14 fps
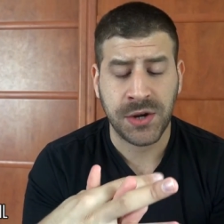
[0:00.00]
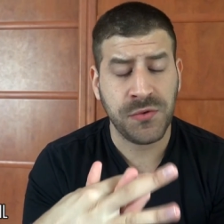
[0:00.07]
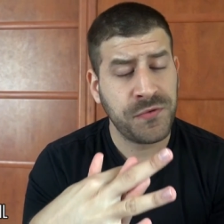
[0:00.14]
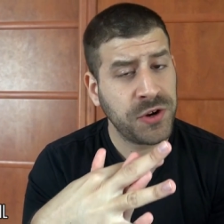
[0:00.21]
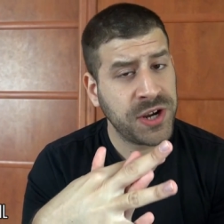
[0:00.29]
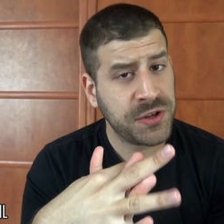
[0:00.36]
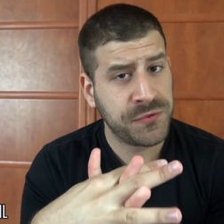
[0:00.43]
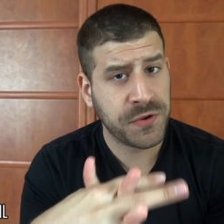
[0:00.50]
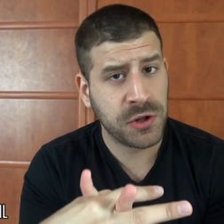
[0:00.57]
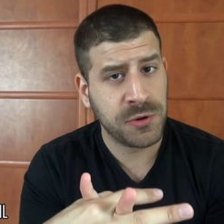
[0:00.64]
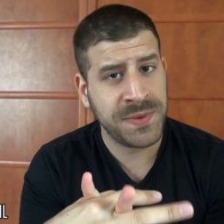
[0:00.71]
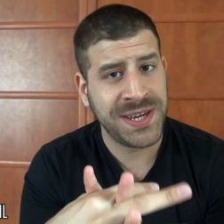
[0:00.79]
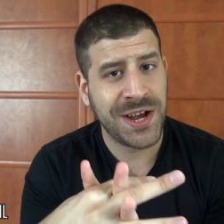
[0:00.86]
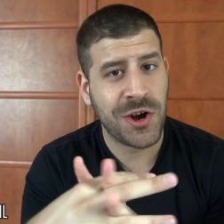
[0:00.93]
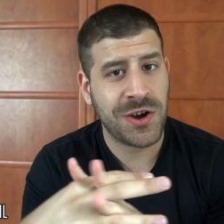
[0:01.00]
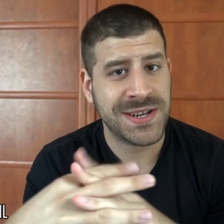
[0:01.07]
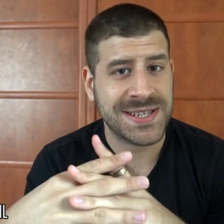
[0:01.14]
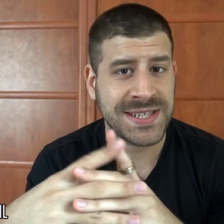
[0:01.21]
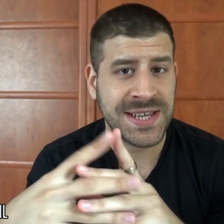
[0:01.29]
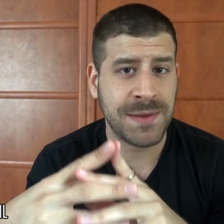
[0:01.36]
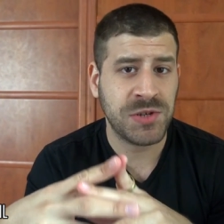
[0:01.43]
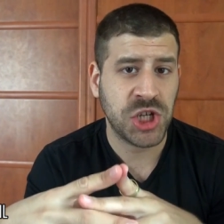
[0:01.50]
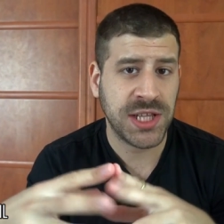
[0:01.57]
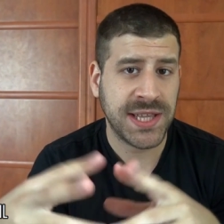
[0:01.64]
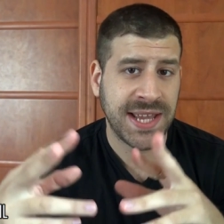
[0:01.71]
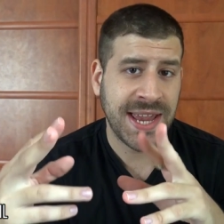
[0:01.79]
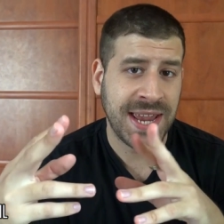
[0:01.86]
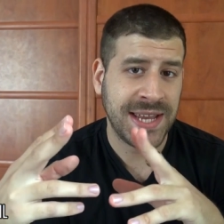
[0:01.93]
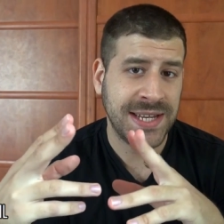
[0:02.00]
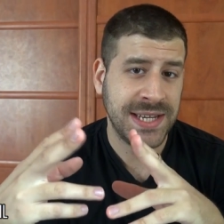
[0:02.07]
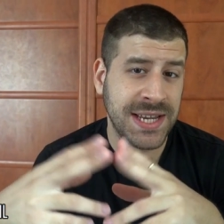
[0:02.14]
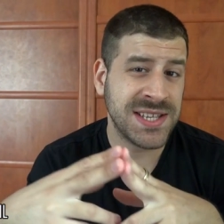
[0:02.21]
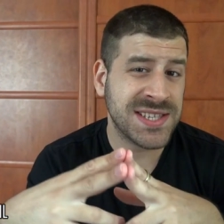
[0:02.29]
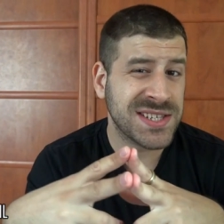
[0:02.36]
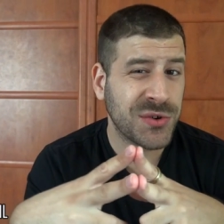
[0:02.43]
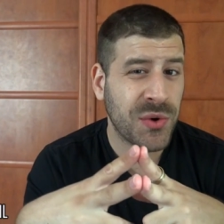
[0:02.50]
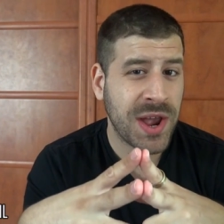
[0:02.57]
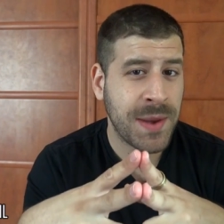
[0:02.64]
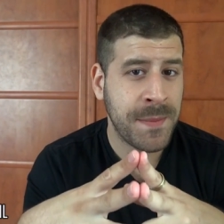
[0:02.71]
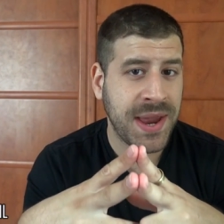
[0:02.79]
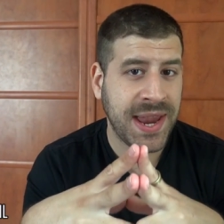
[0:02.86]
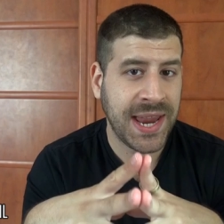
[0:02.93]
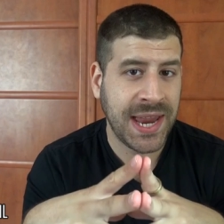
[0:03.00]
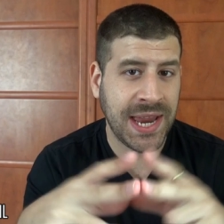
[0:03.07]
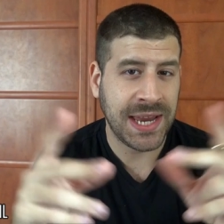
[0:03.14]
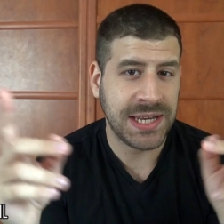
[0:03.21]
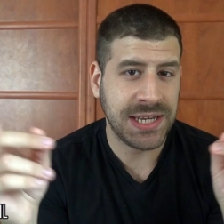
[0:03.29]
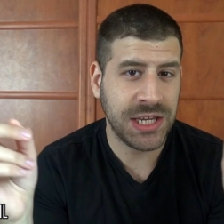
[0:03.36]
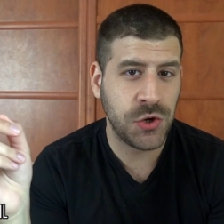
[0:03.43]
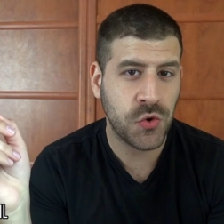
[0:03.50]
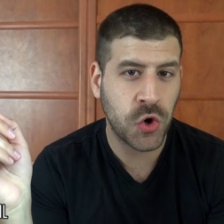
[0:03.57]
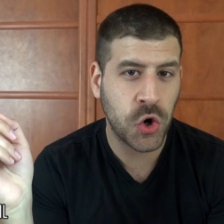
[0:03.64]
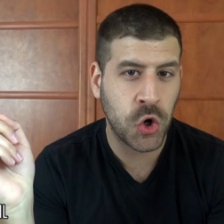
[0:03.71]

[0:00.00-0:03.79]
don't forget to follow me on snapchat and instagram and here